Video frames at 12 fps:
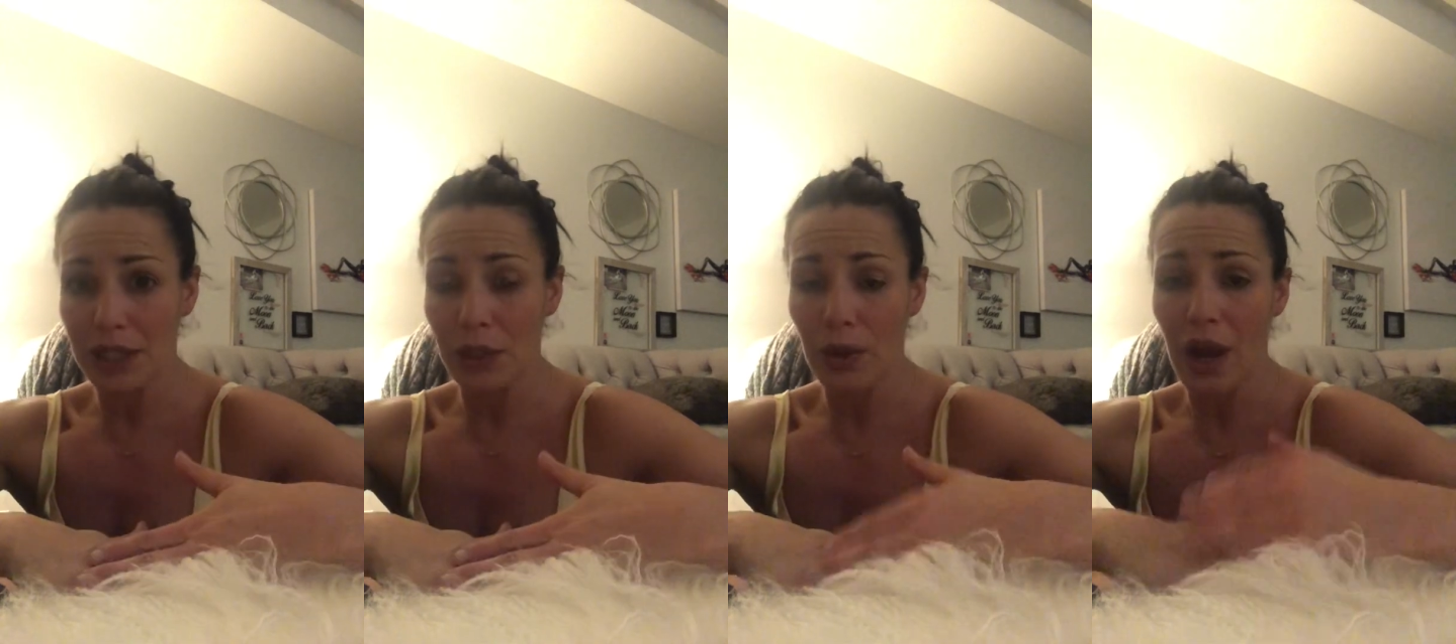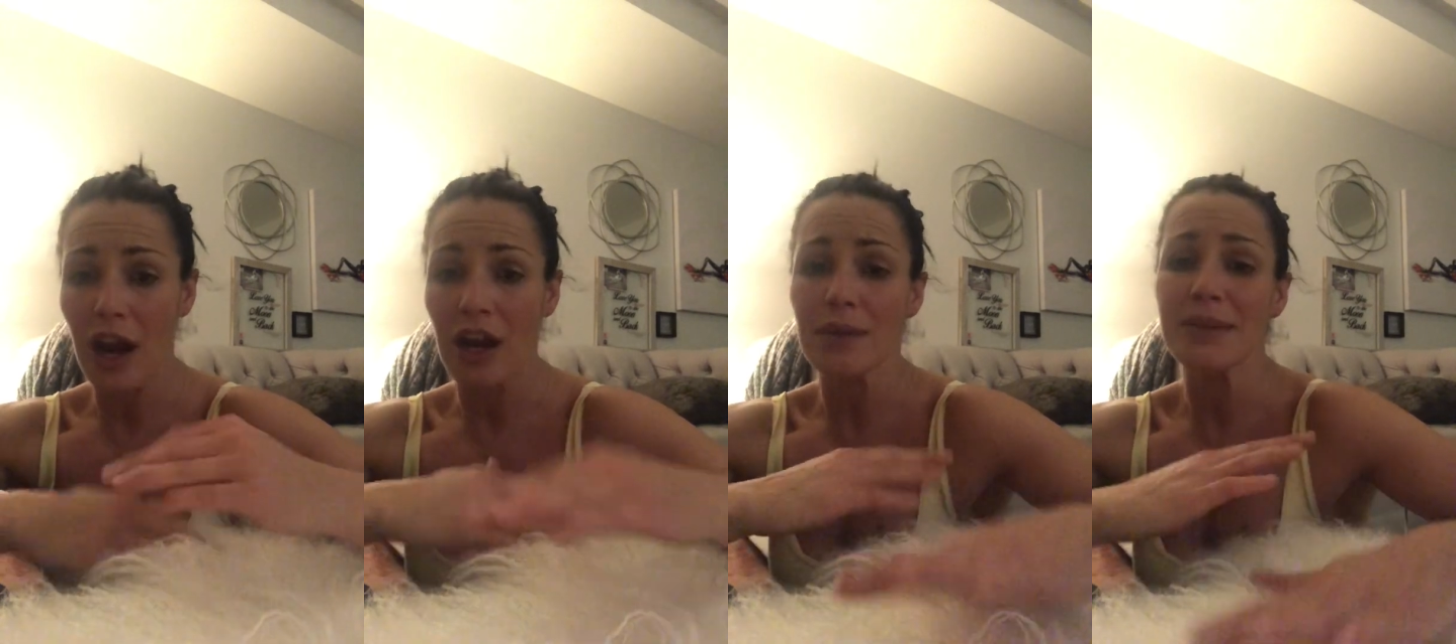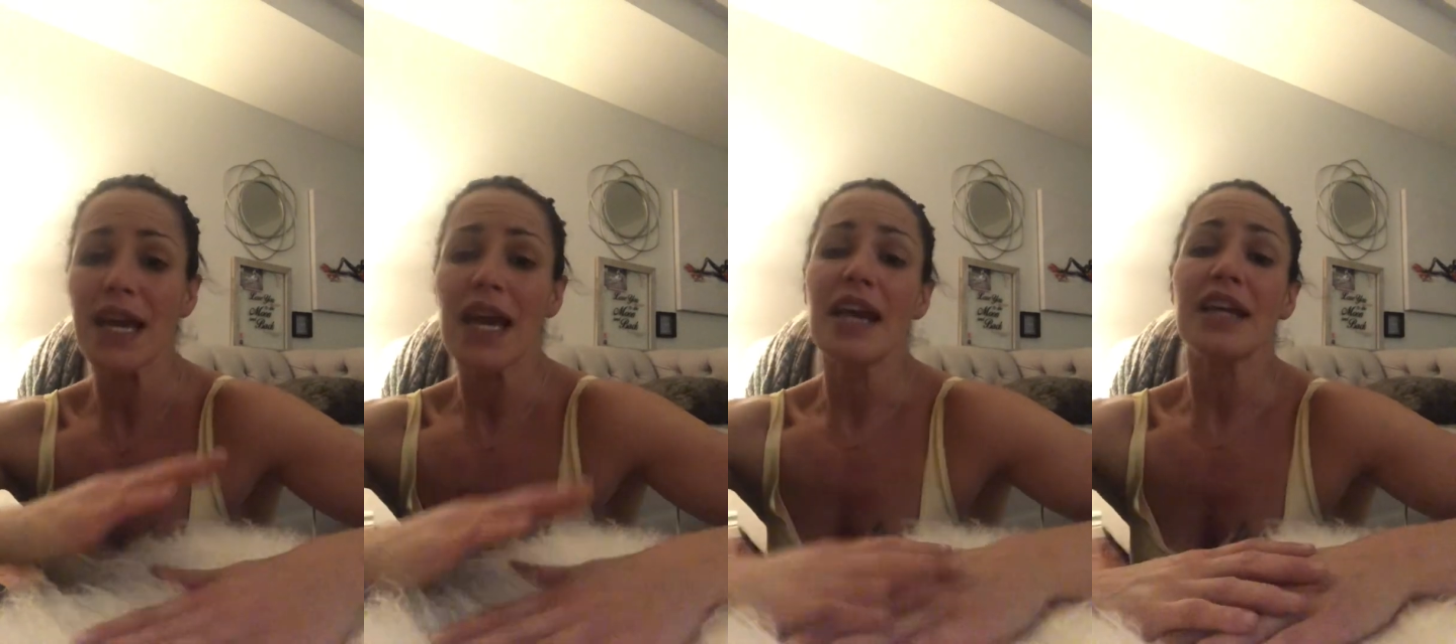low
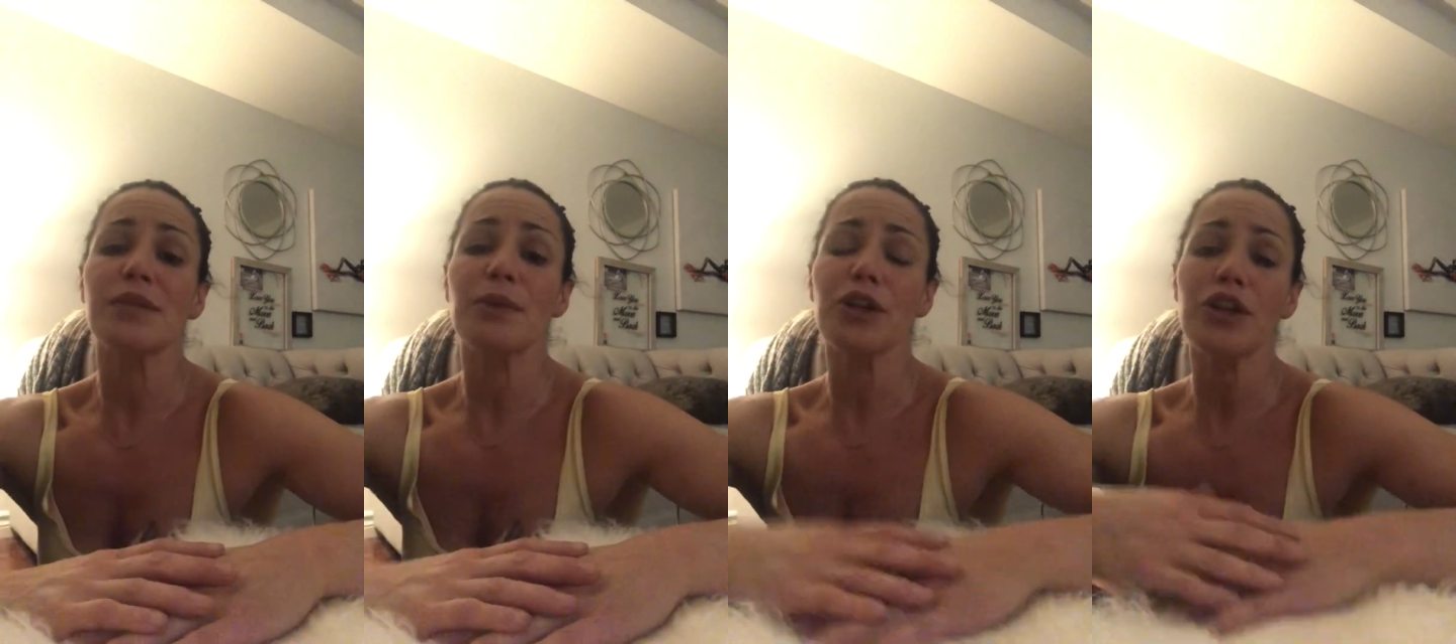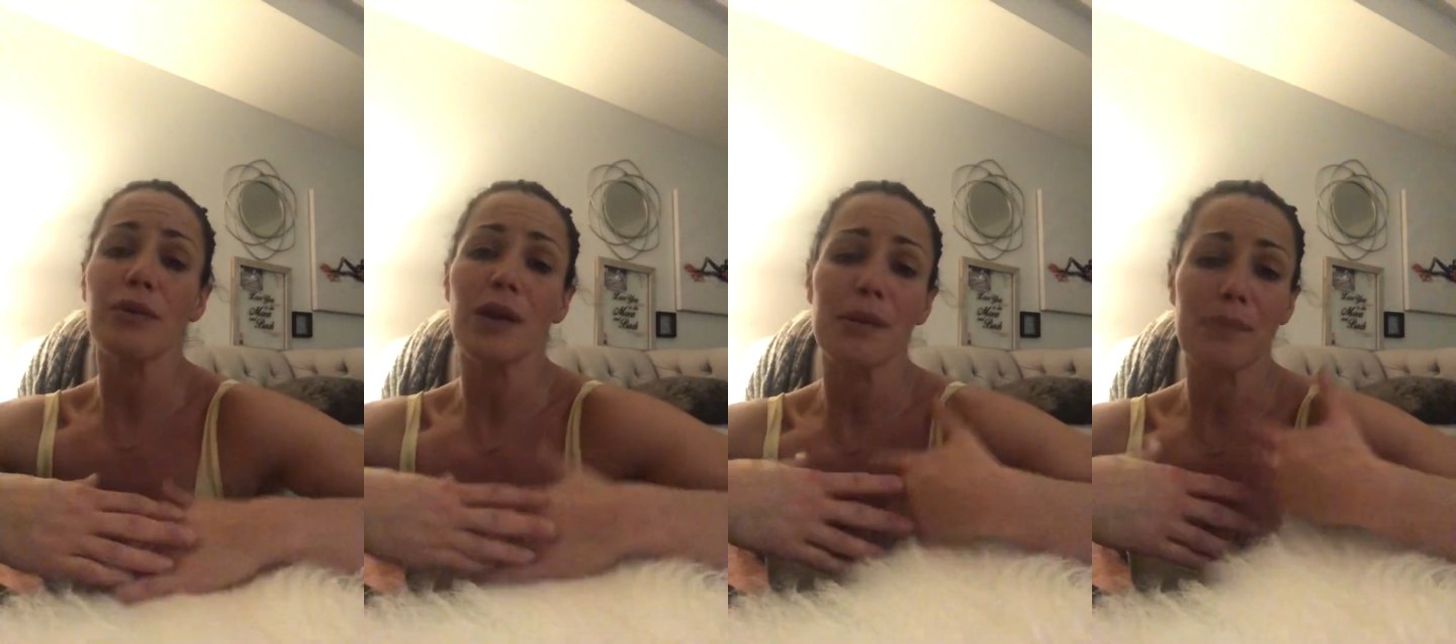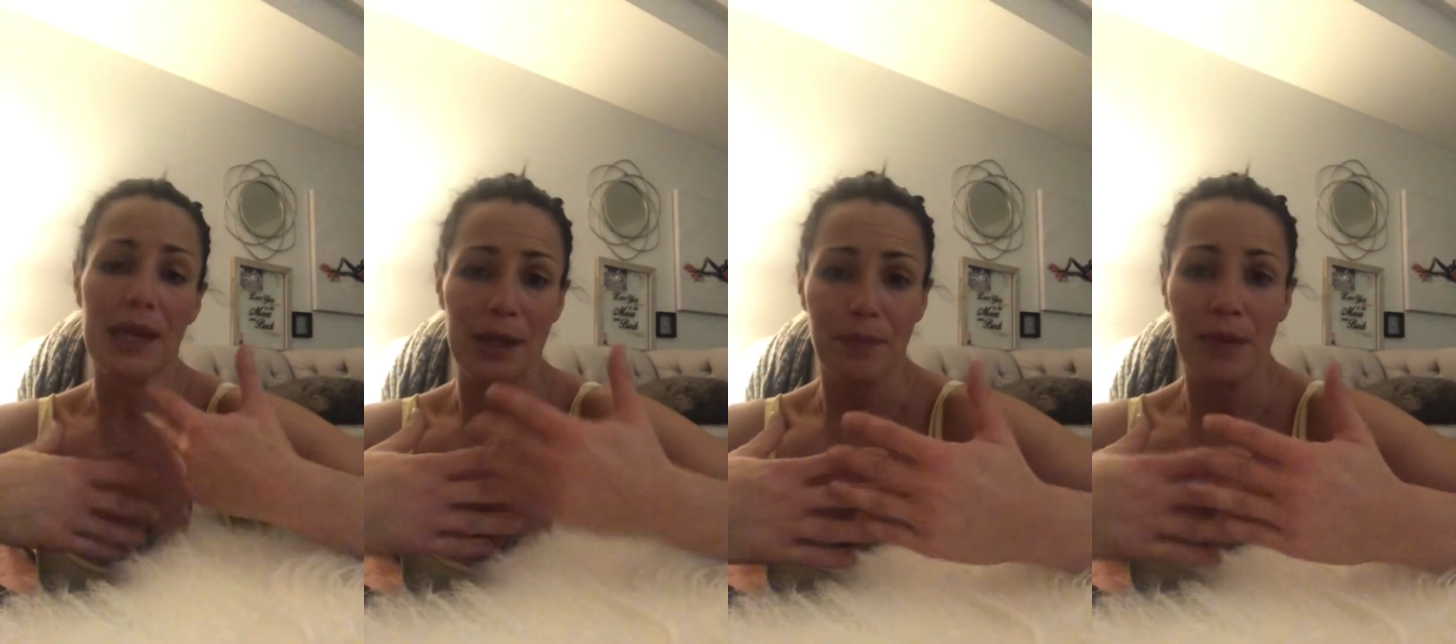carbs is where you're going to want to
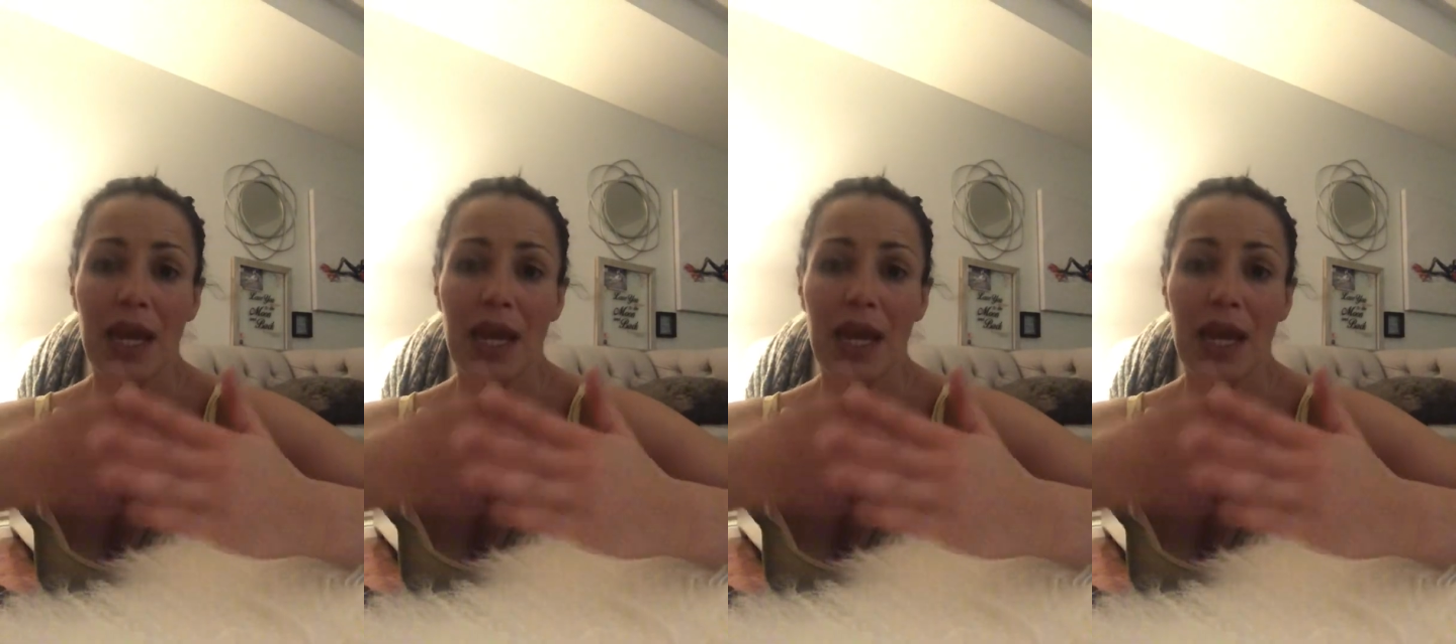be.